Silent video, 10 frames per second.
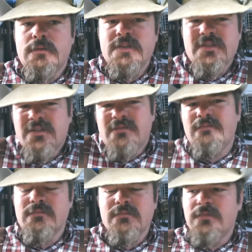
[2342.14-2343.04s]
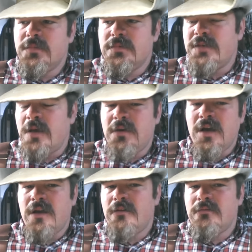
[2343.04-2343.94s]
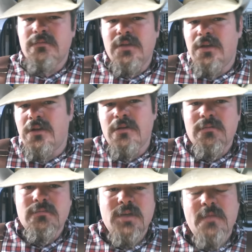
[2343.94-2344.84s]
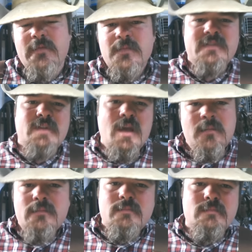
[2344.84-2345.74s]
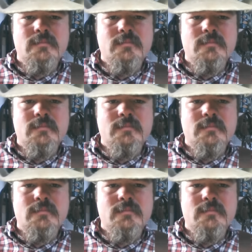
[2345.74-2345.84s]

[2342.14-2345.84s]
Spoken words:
Just same kind of, come from the same